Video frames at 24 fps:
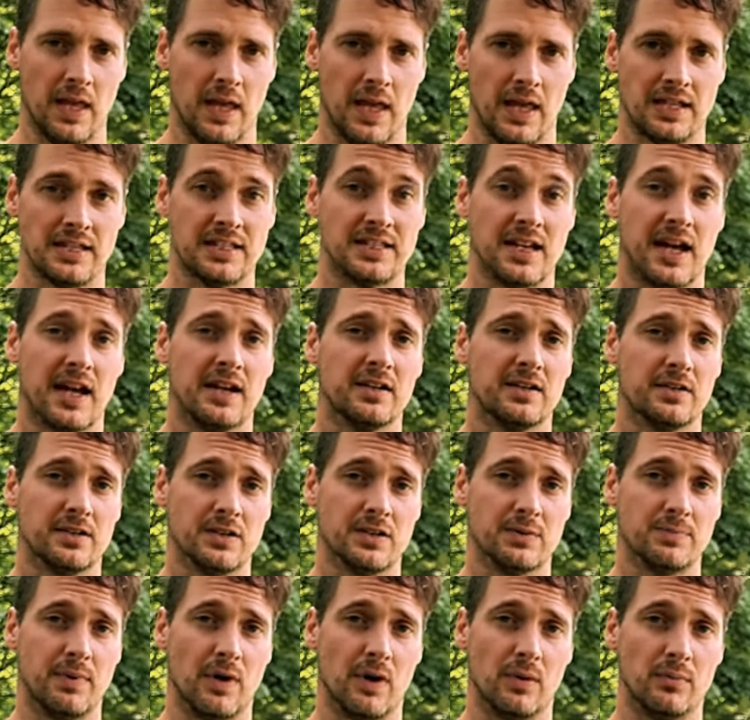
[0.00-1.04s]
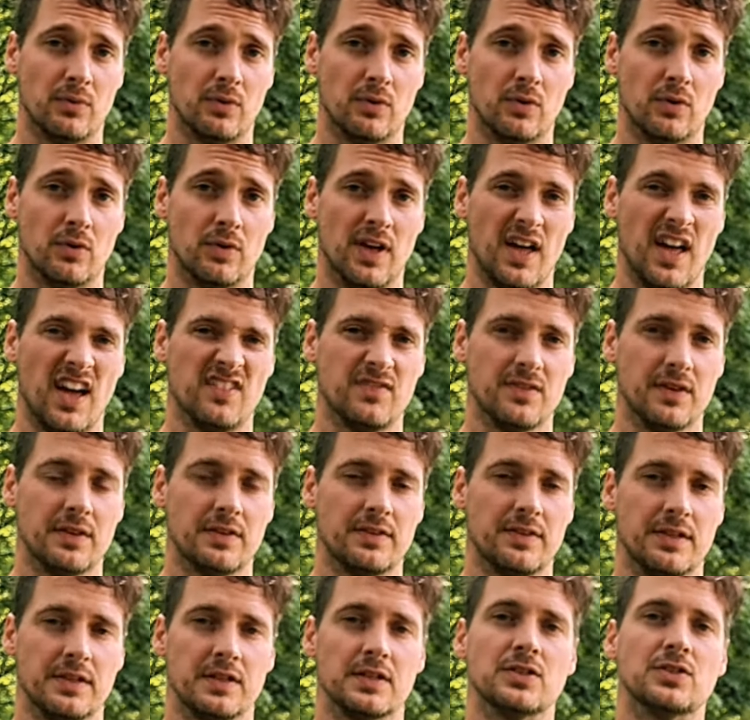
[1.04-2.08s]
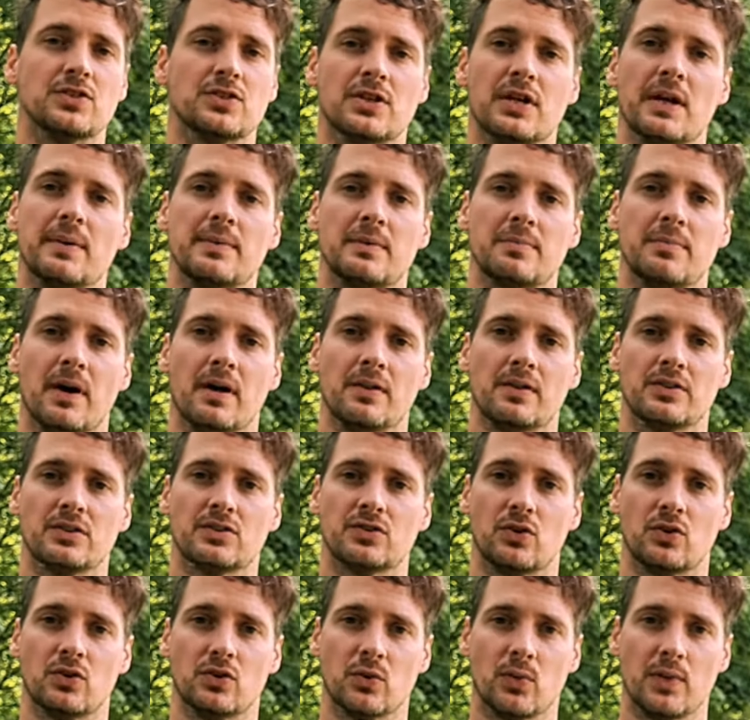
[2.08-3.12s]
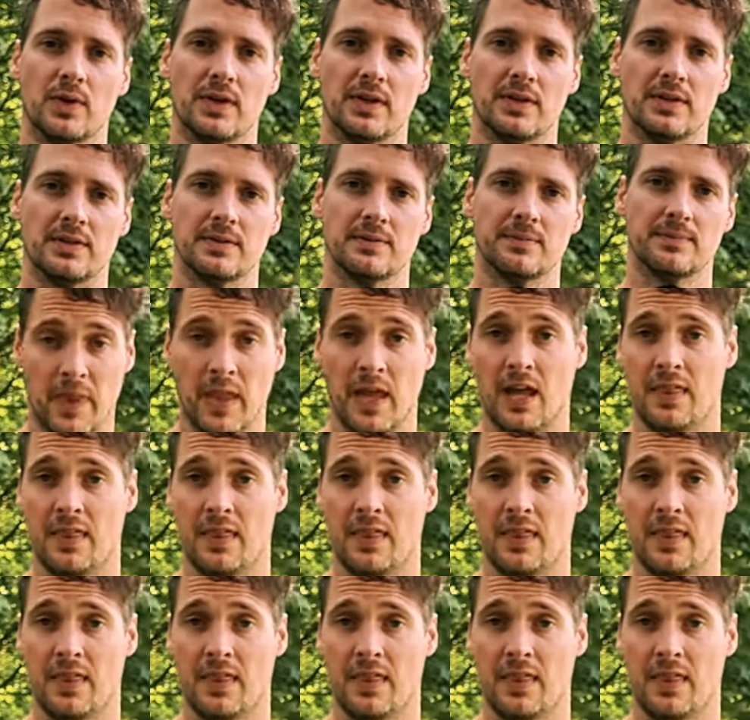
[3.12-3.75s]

Inside of this bubble, everything is shaped by the solar wind.